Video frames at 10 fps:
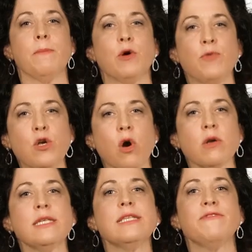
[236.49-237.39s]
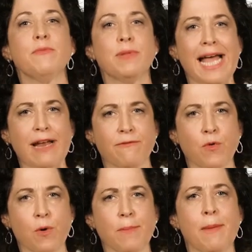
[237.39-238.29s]
But regardless of the
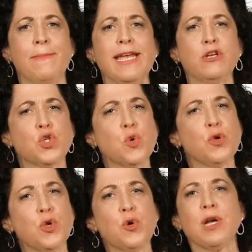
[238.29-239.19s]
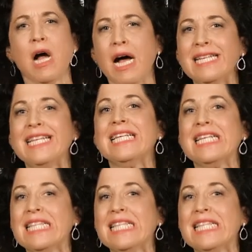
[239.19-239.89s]
platform, make sure your content